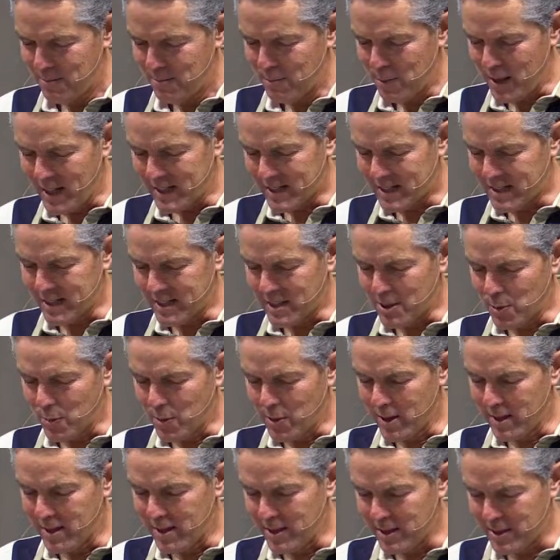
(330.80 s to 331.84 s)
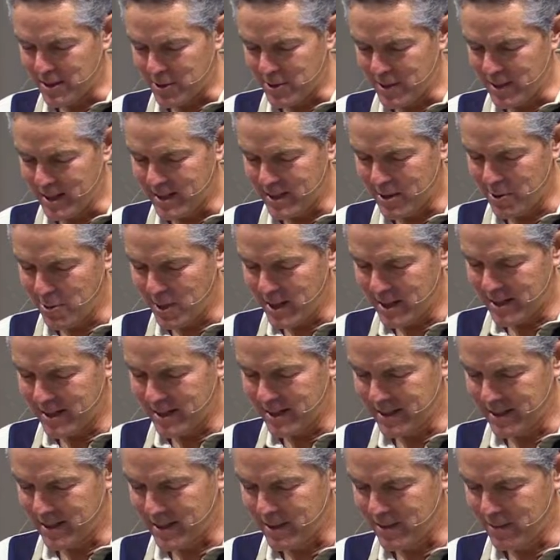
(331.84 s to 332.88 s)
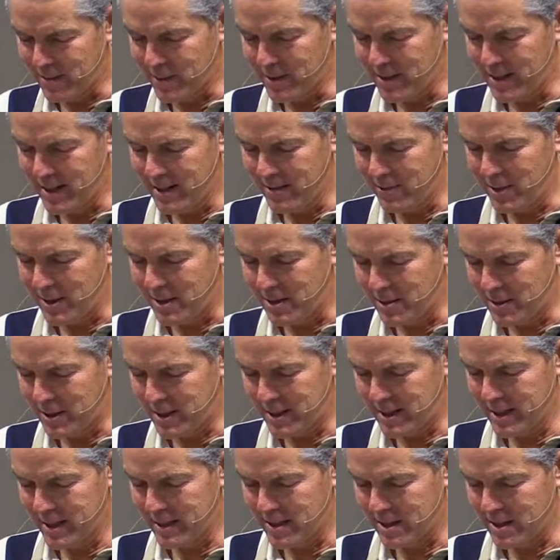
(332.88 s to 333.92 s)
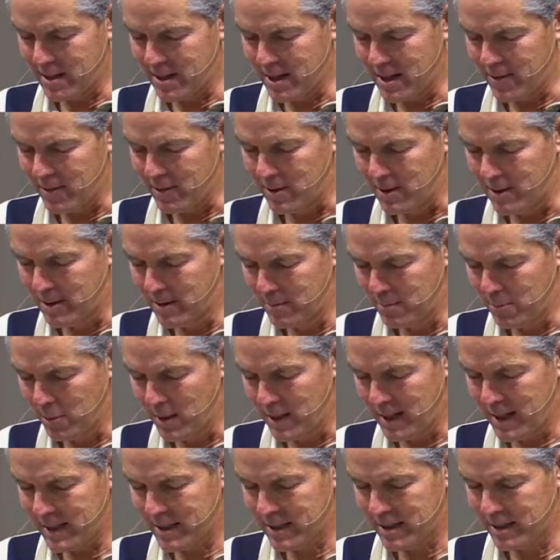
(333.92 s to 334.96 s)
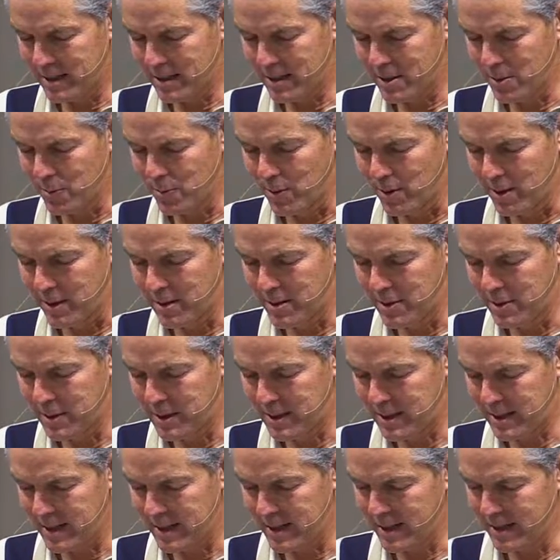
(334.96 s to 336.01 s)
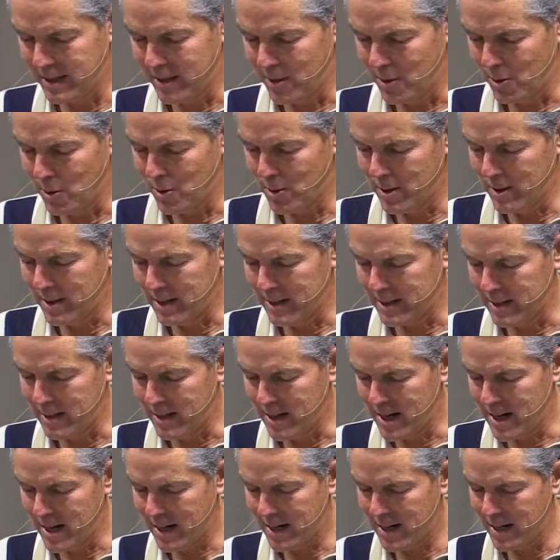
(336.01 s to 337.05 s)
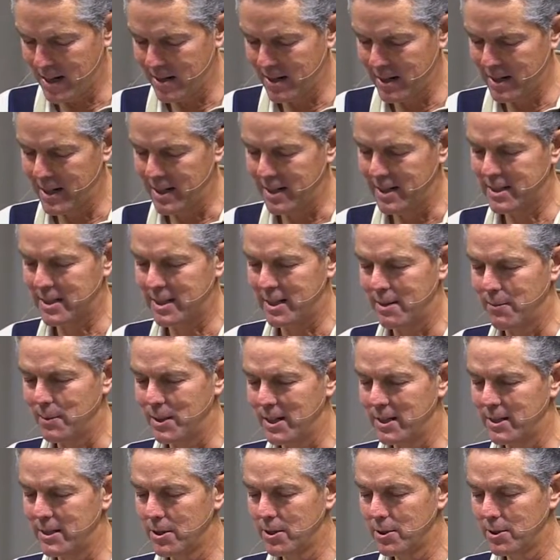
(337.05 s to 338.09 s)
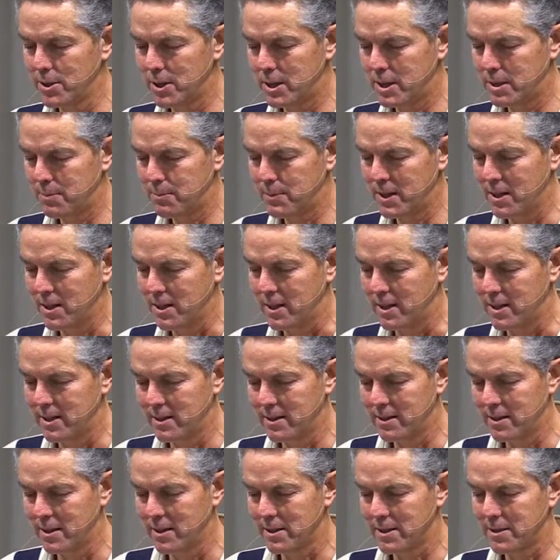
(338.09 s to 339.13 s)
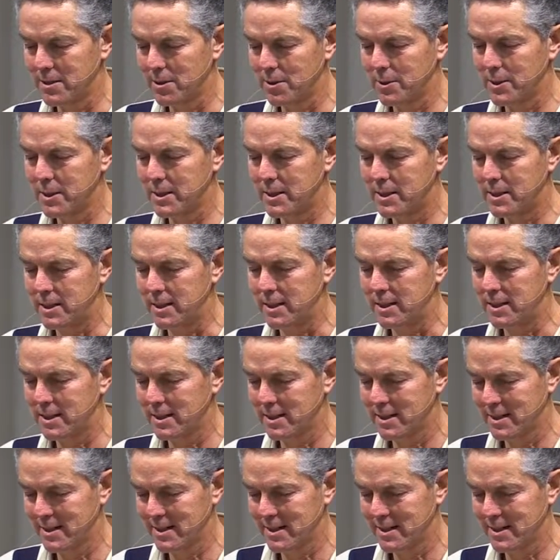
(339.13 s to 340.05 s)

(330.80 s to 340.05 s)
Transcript: Blessed is the one whose transgressions are forgiven, whose sins are covered. Blessed is the one whose sin the Lord does not count against them, and in whose spirit there is no deceit.